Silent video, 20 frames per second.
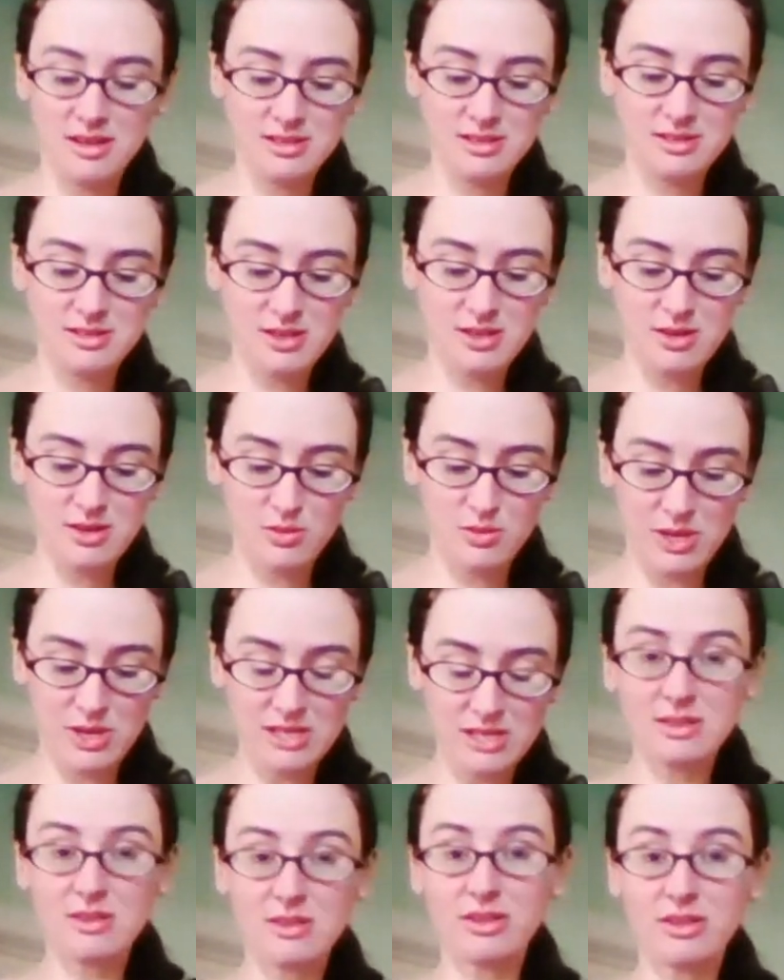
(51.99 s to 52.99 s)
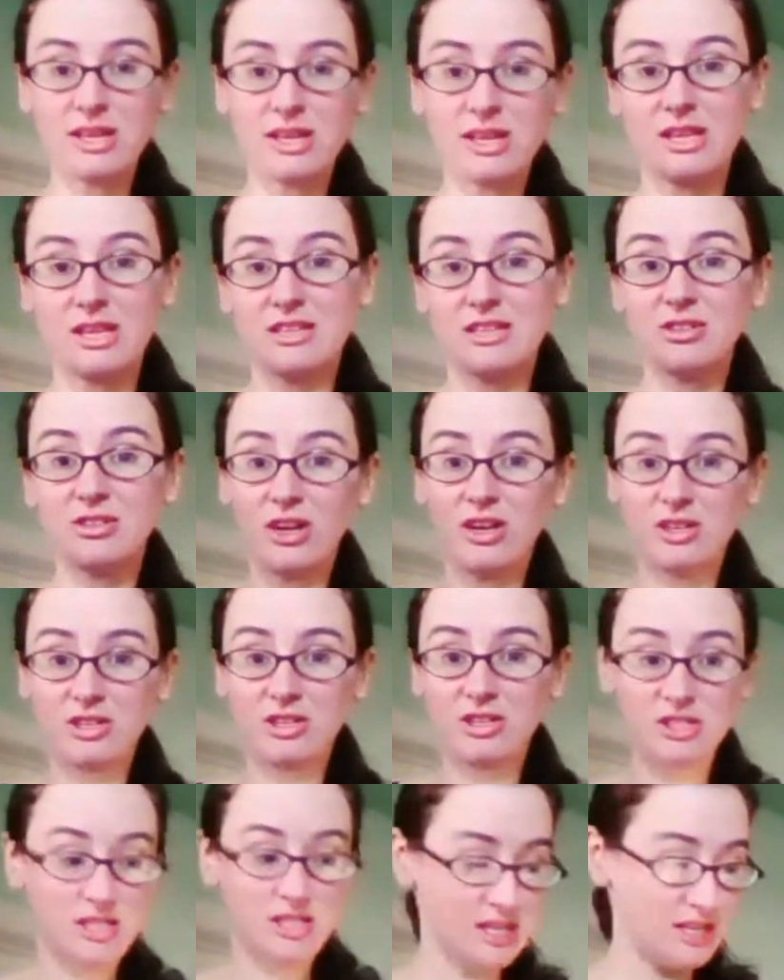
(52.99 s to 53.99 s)
So basically the entire
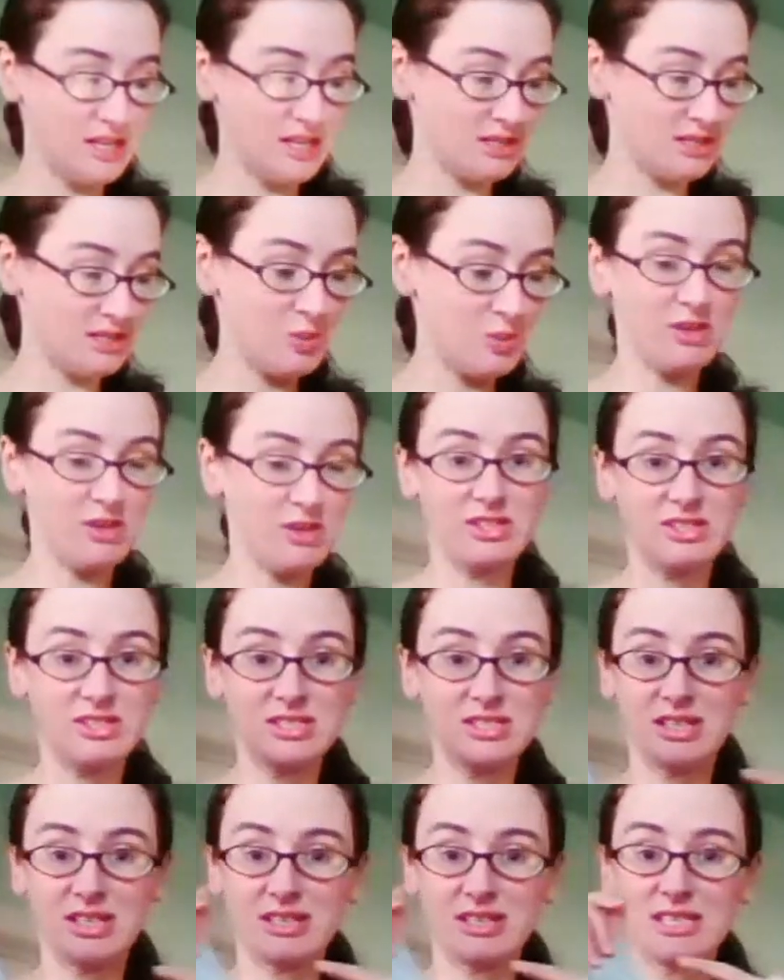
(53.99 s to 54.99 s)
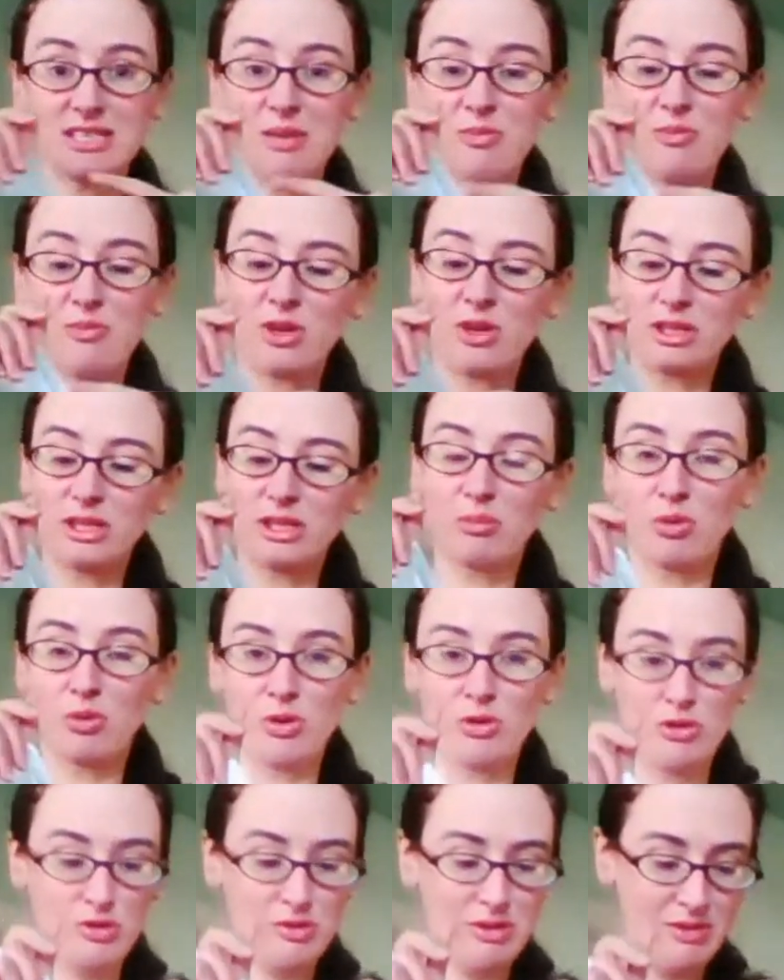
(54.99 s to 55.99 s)
sheet is peel and stick except for a little
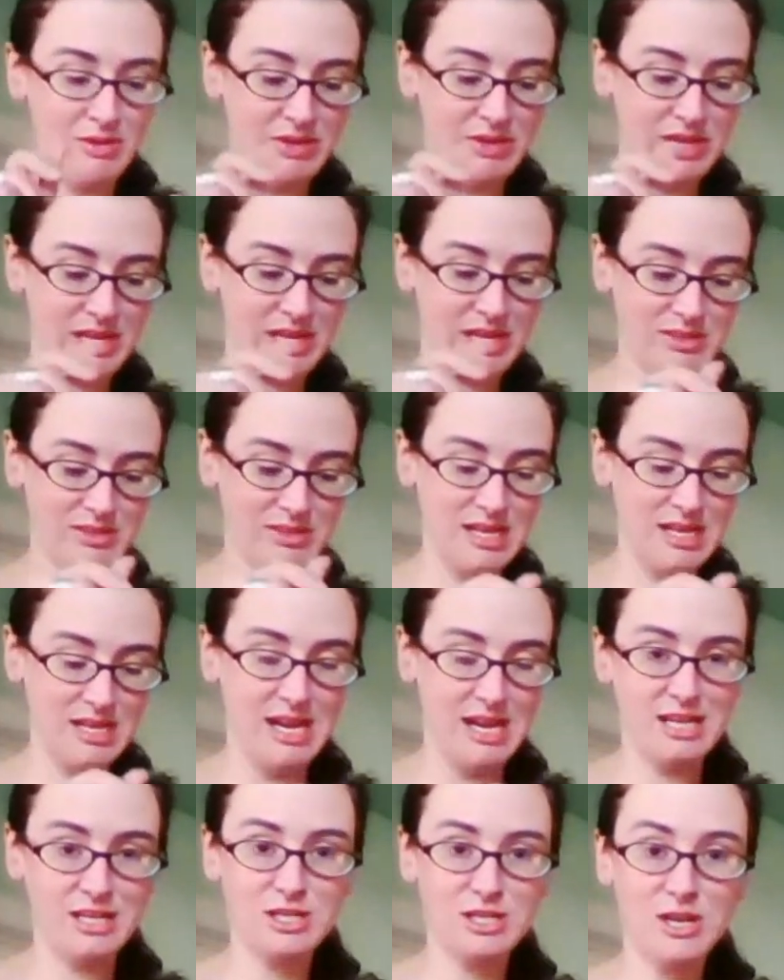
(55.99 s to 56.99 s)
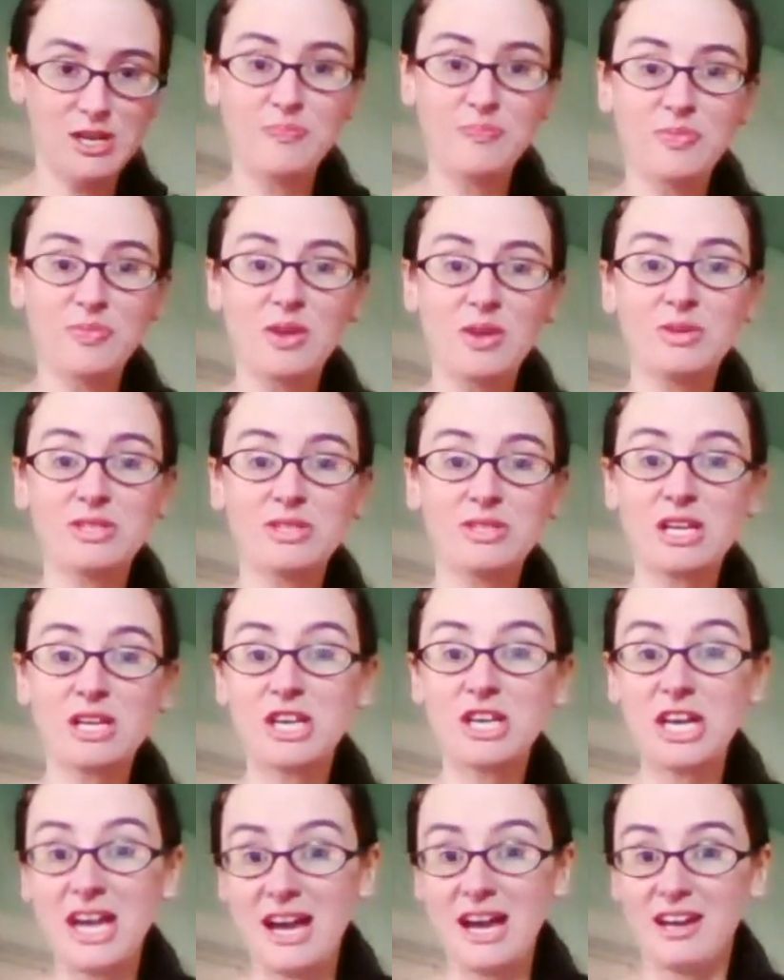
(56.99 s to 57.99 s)
border around the outside edge, which I
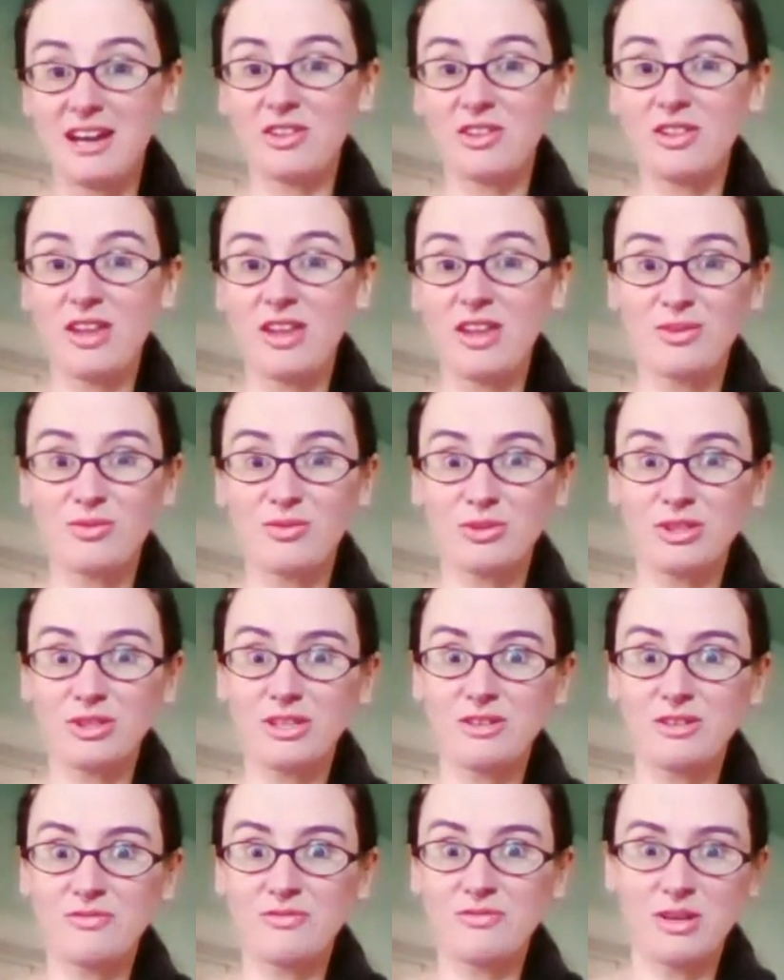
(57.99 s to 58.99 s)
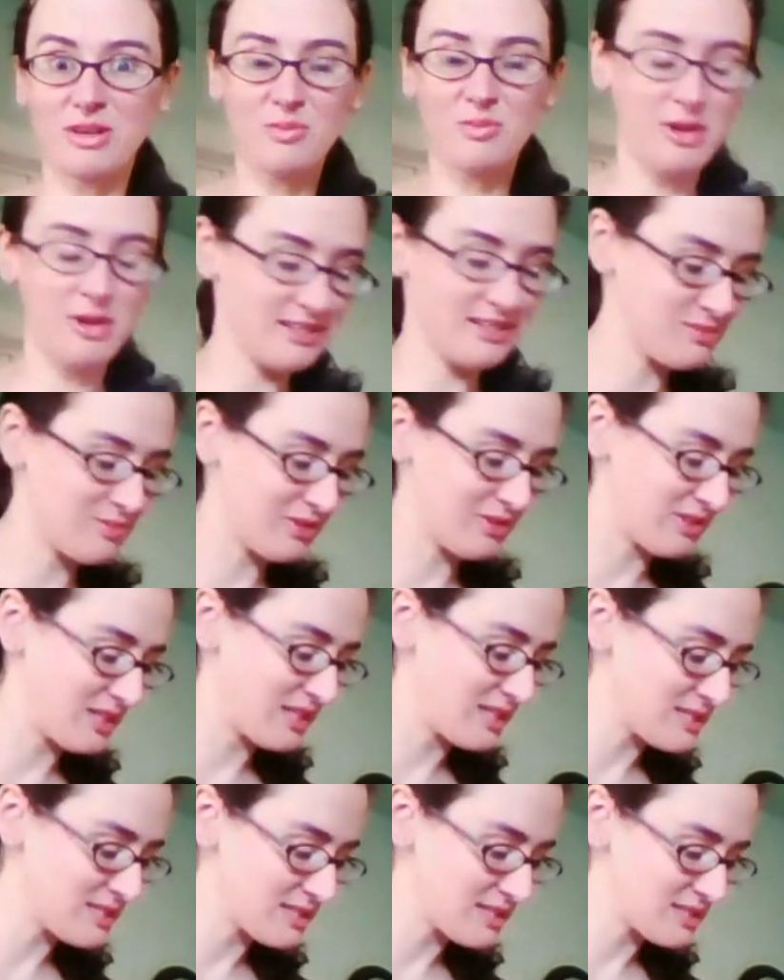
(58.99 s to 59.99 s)
thought had a lot of really fun
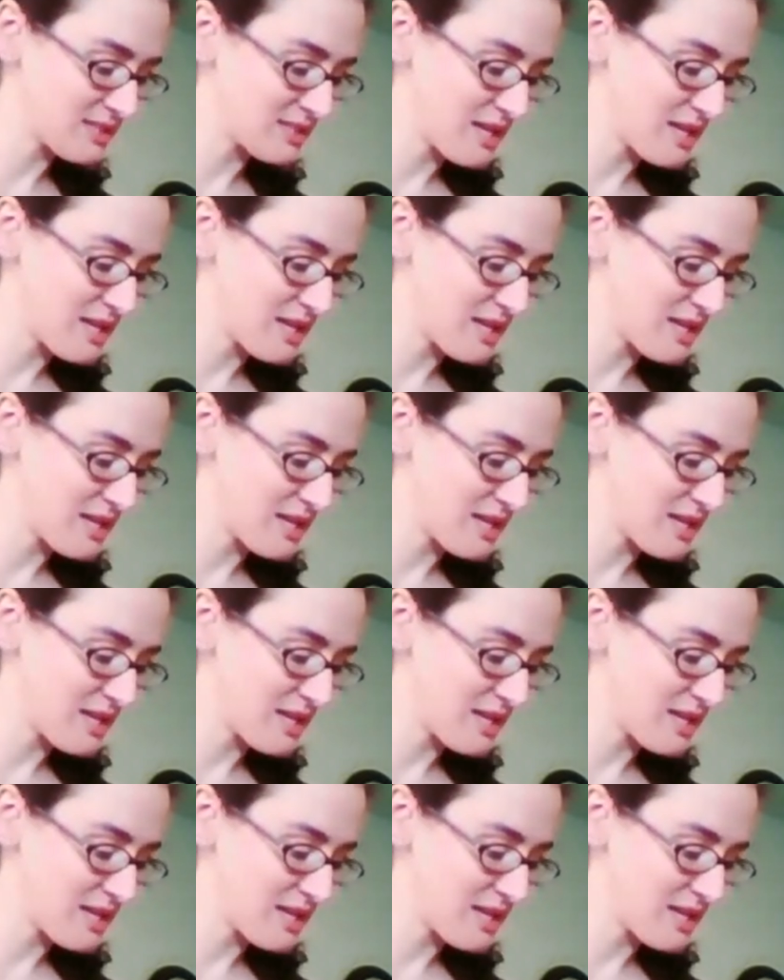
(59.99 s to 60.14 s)
possibilities.